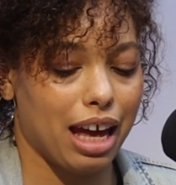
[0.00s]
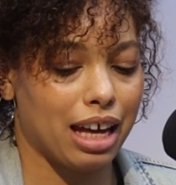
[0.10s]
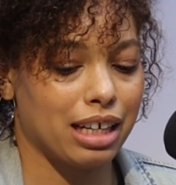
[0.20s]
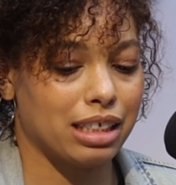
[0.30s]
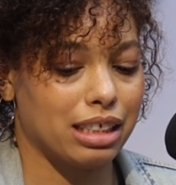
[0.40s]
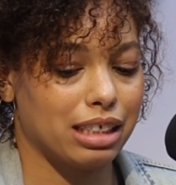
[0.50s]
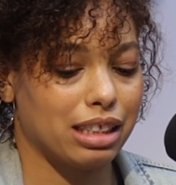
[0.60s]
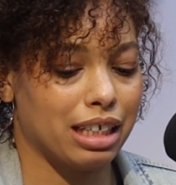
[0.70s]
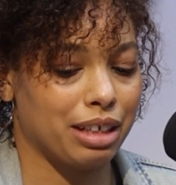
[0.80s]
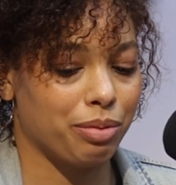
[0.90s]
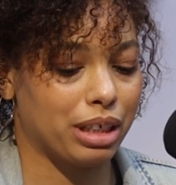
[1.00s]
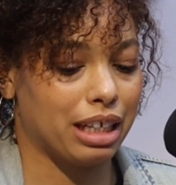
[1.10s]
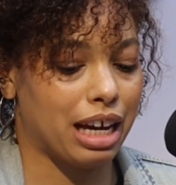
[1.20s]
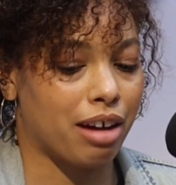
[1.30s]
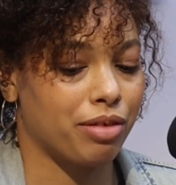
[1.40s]
And then
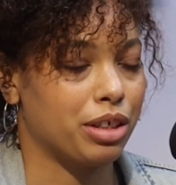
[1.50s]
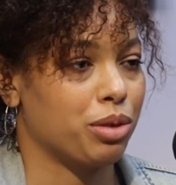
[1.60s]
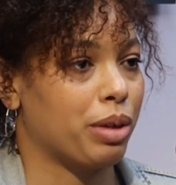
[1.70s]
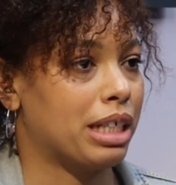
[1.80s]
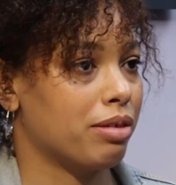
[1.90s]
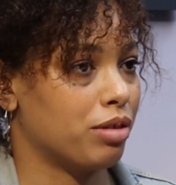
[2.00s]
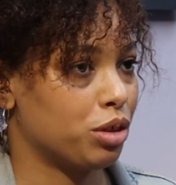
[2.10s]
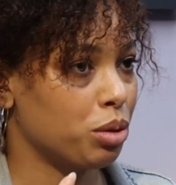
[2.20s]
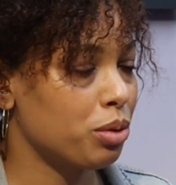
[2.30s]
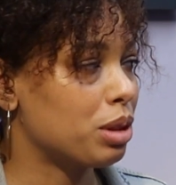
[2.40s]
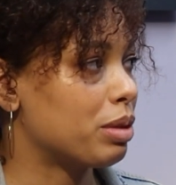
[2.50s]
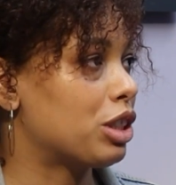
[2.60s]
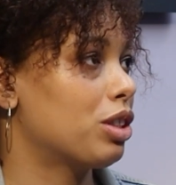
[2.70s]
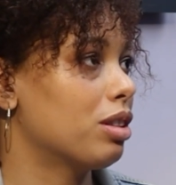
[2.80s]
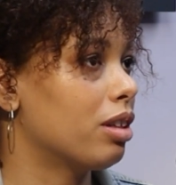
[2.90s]
we have this rise of the tools,
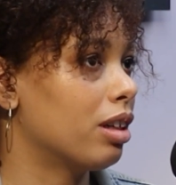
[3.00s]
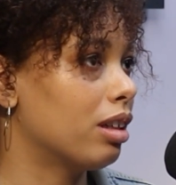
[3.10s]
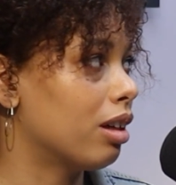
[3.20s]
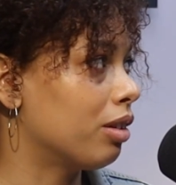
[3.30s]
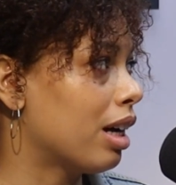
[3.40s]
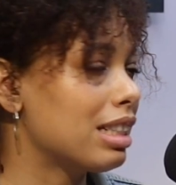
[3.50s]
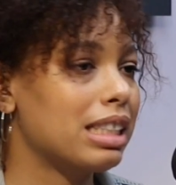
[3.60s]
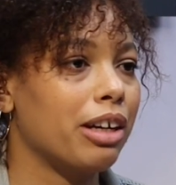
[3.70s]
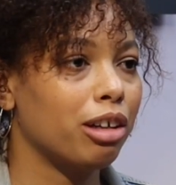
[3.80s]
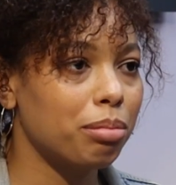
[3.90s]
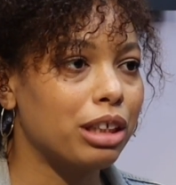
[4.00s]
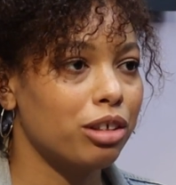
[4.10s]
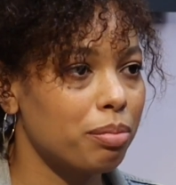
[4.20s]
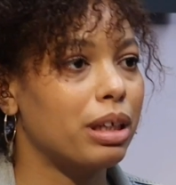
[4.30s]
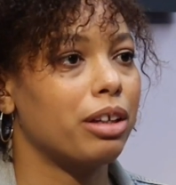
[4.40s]
which are not terribly
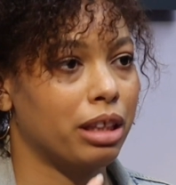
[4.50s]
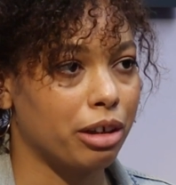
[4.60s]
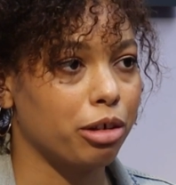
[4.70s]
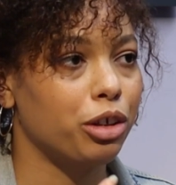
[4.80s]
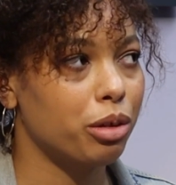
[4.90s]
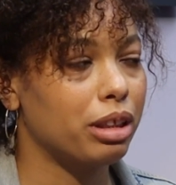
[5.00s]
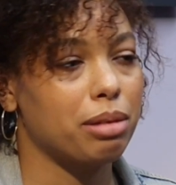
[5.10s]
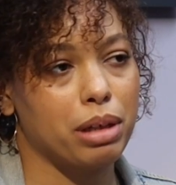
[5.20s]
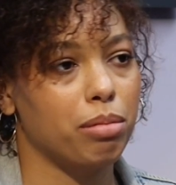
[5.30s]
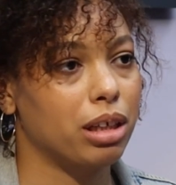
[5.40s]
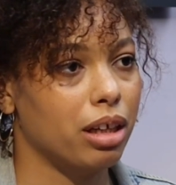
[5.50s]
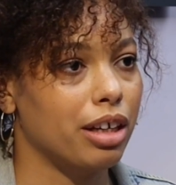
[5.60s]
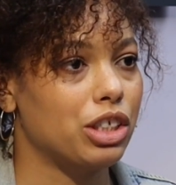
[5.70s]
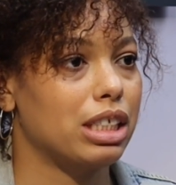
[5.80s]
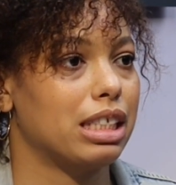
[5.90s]
new, but they are new in the public
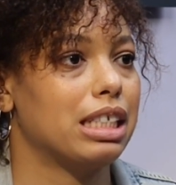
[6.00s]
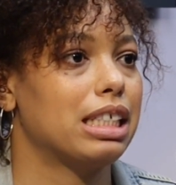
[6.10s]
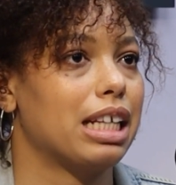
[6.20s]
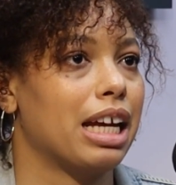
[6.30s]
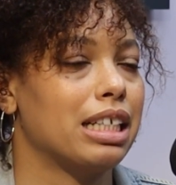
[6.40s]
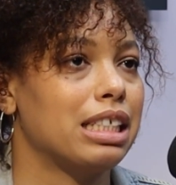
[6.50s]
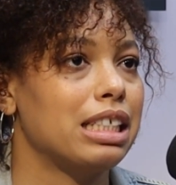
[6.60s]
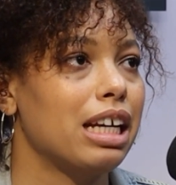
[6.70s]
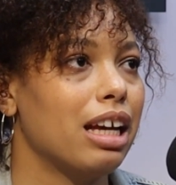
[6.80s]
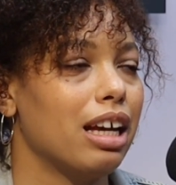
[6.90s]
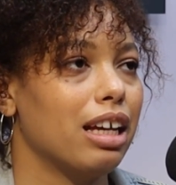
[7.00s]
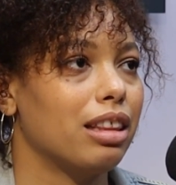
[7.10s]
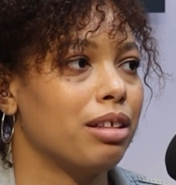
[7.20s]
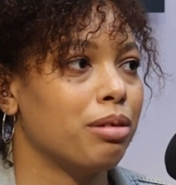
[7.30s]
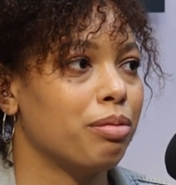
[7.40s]
consciousness. And
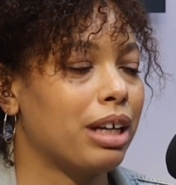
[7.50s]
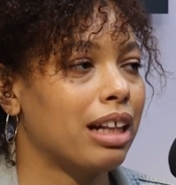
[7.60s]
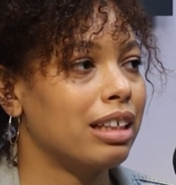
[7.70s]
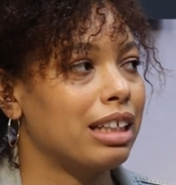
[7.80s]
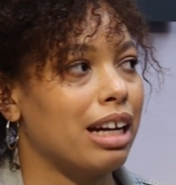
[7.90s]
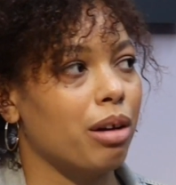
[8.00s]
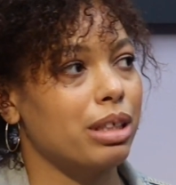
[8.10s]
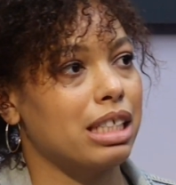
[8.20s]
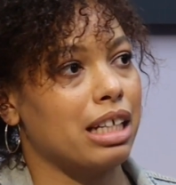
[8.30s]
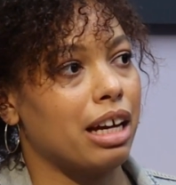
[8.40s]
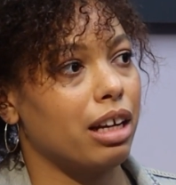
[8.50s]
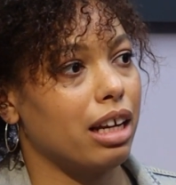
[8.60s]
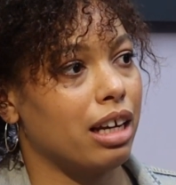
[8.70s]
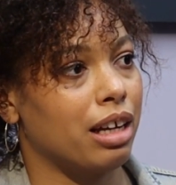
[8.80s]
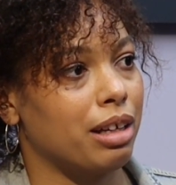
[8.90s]
the reality now is
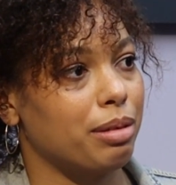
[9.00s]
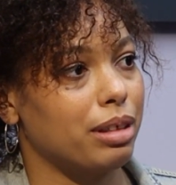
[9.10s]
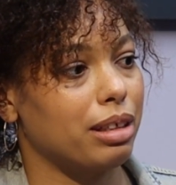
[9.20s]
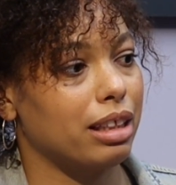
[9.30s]
that